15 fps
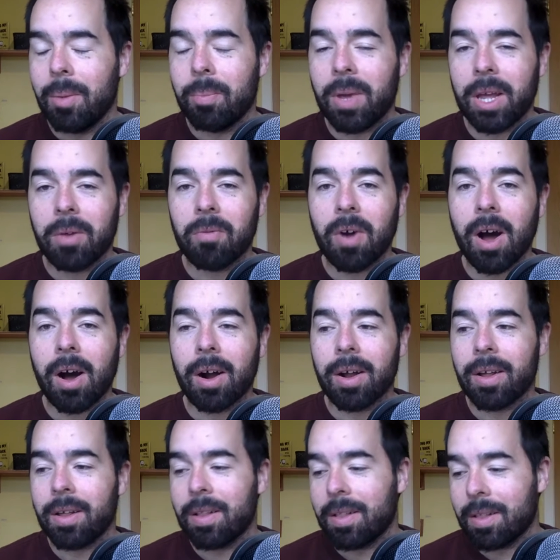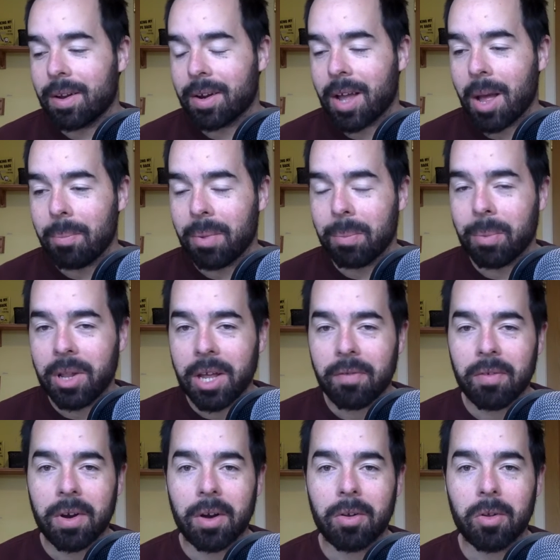being wrong, there can be
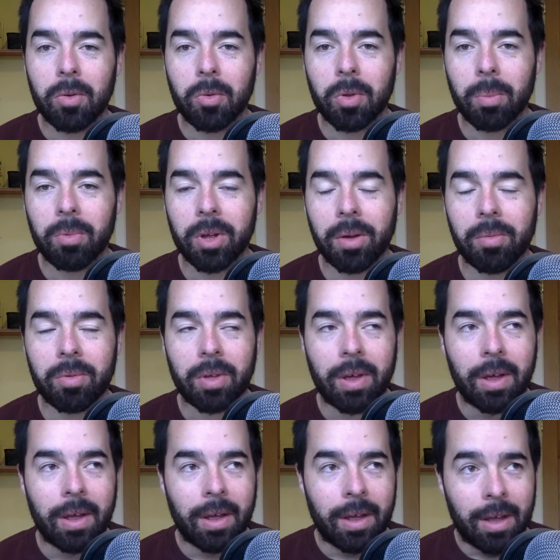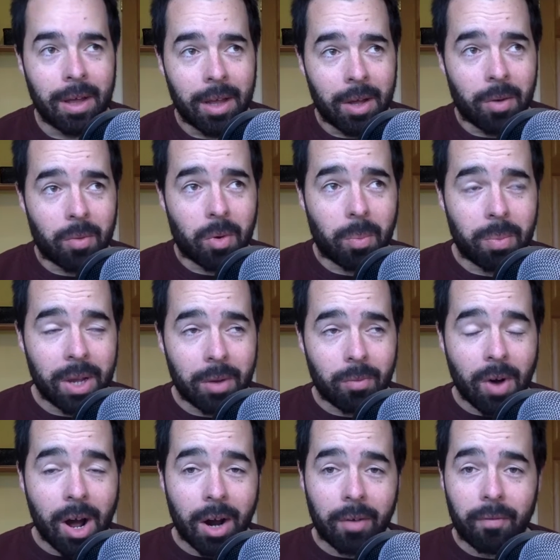belief in there too sometimes, where being
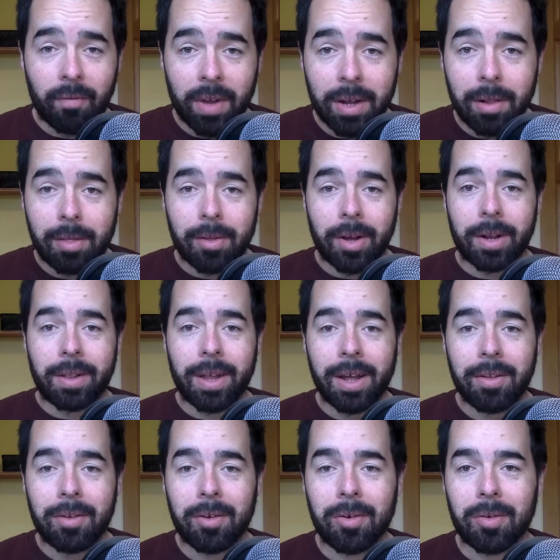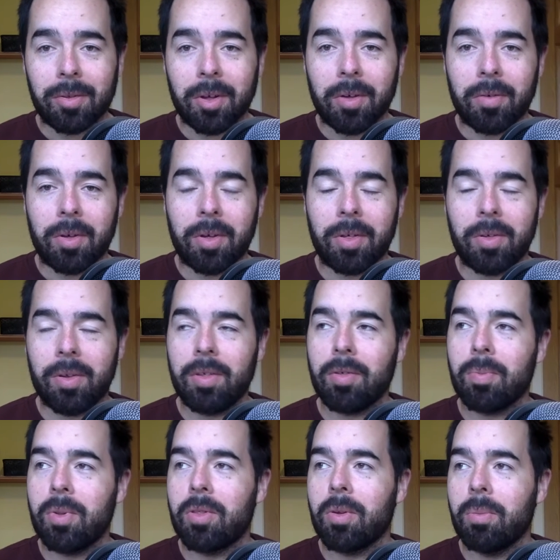wrong feels like death to yourself. So this
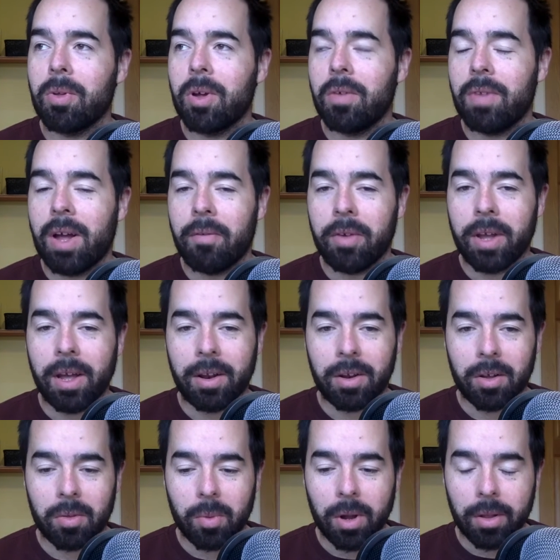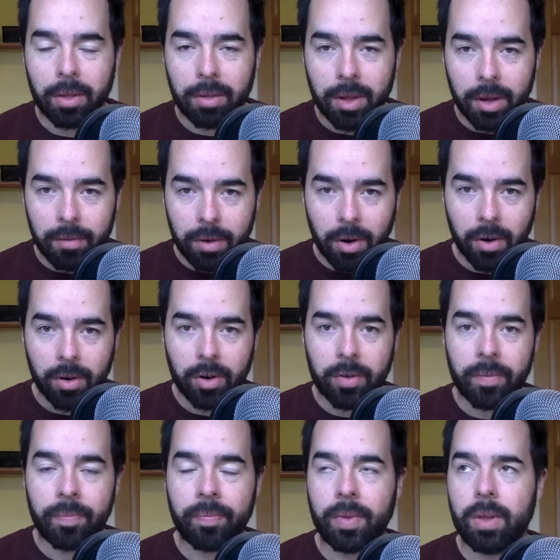has been something I've navigated as well as a
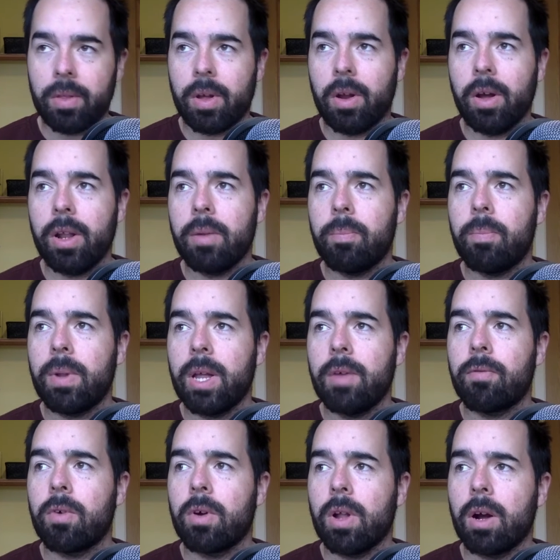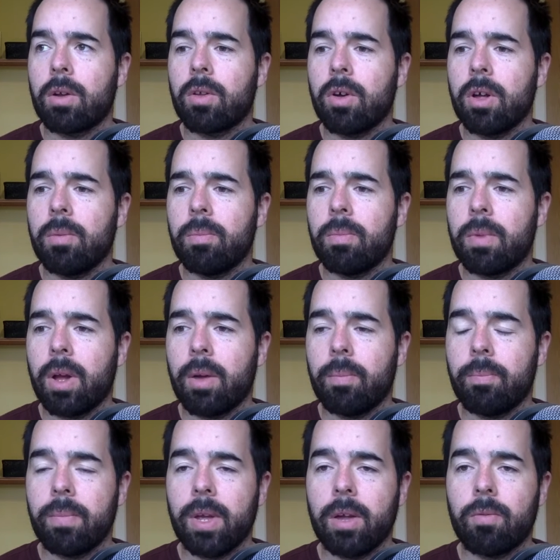self-learner, that I had a belief for a long time
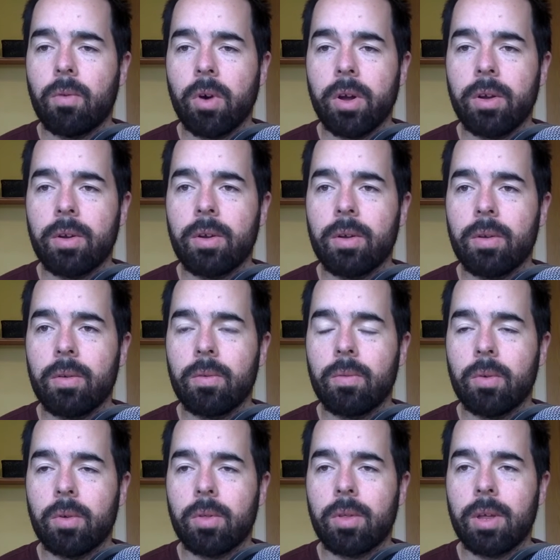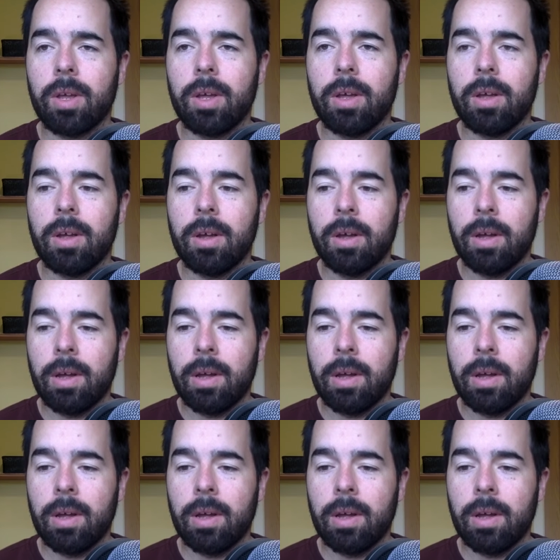that being right was the